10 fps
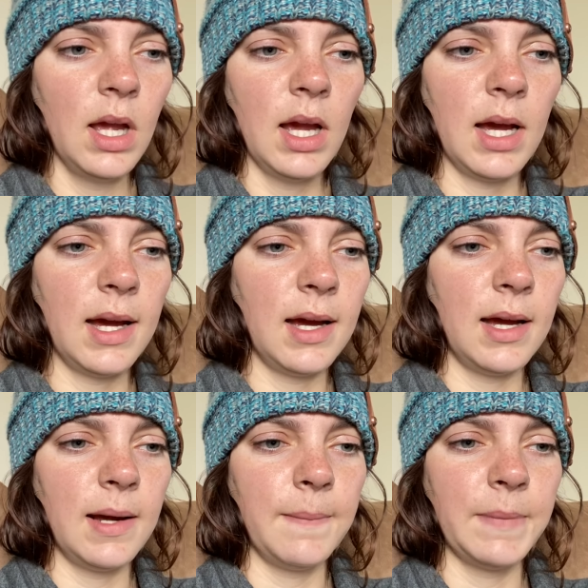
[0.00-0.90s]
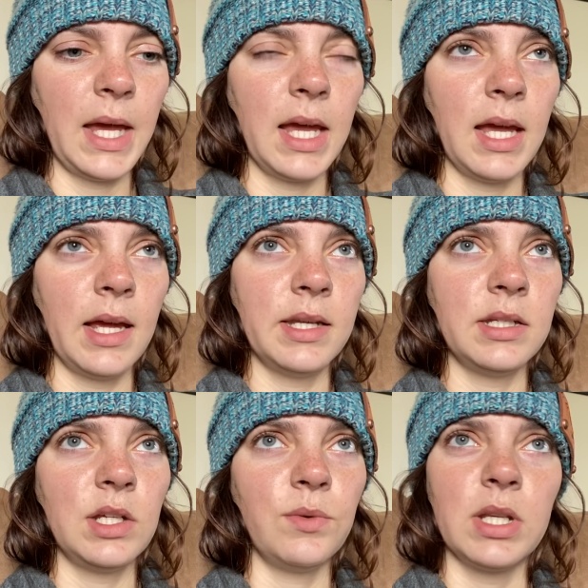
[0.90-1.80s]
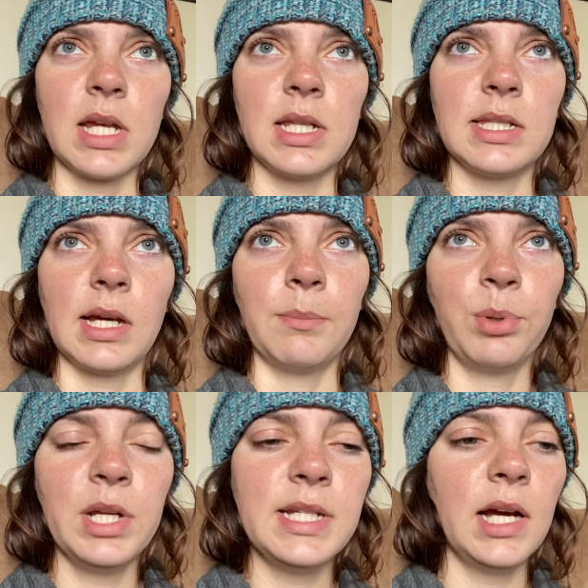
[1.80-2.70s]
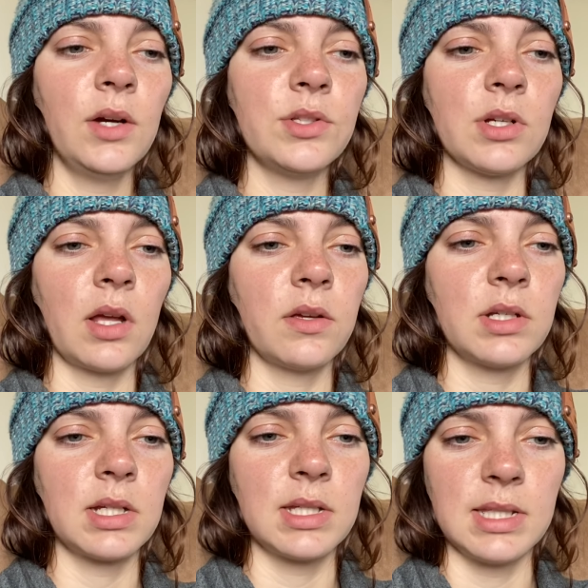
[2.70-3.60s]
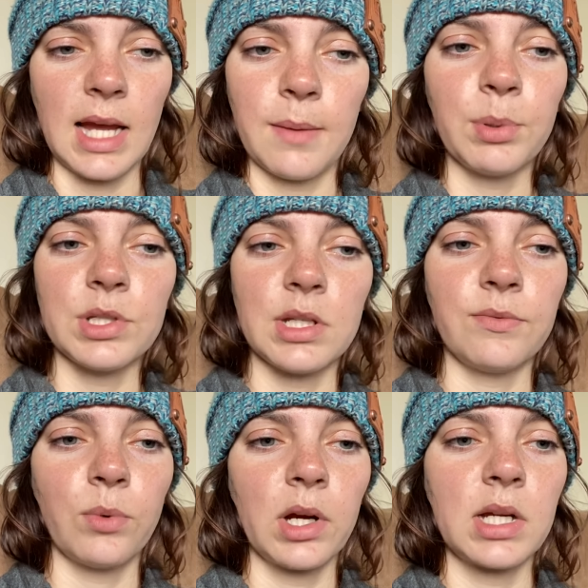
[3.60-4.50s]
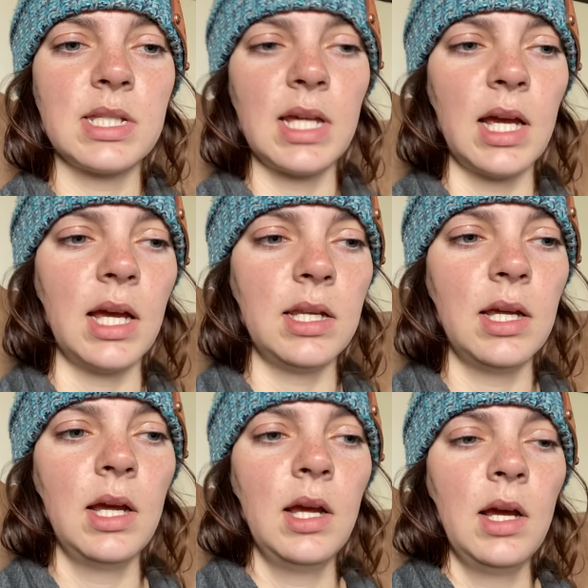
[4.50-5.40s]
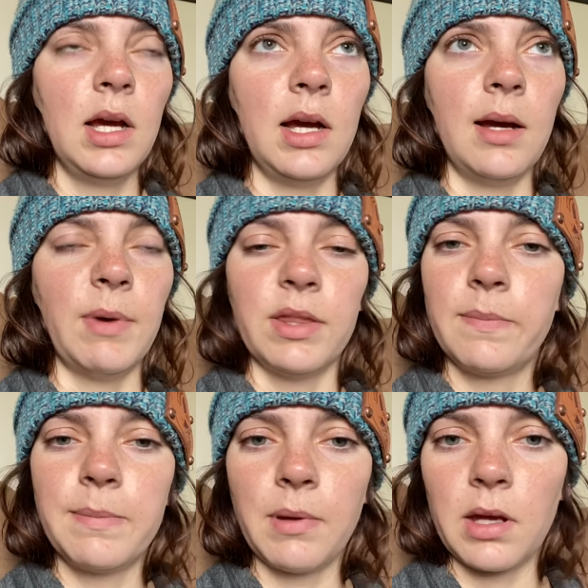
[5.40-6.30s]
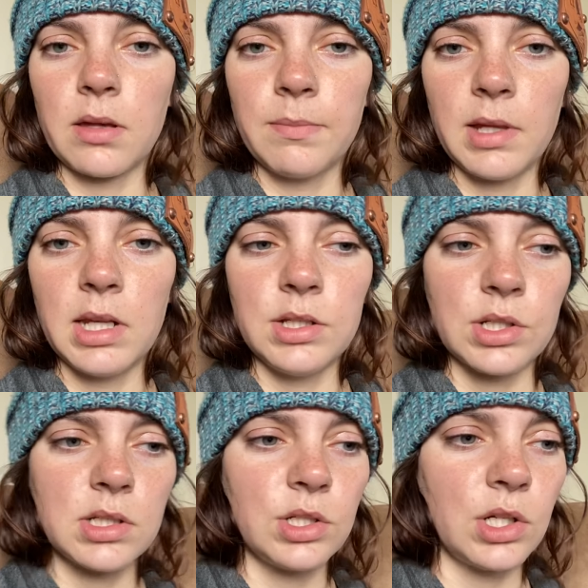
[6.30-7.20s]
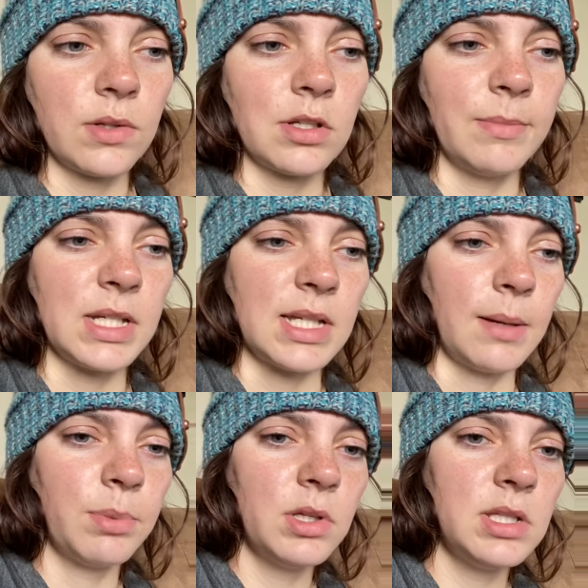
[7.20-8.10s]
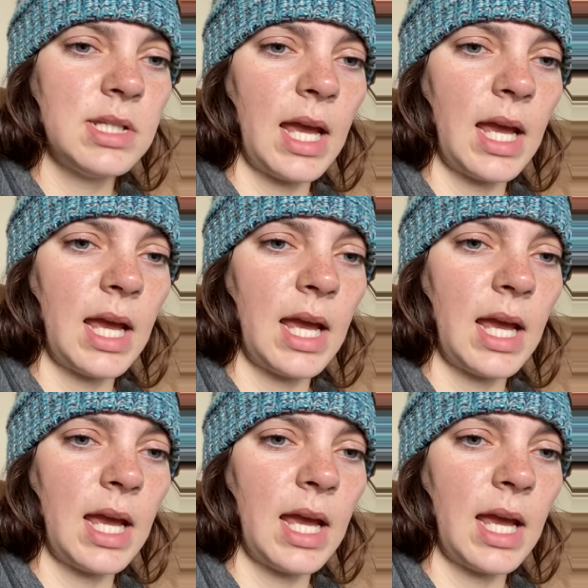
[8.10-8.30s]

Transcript: And you would need some printouts or other examples of works that other people had completed, just to show some examples.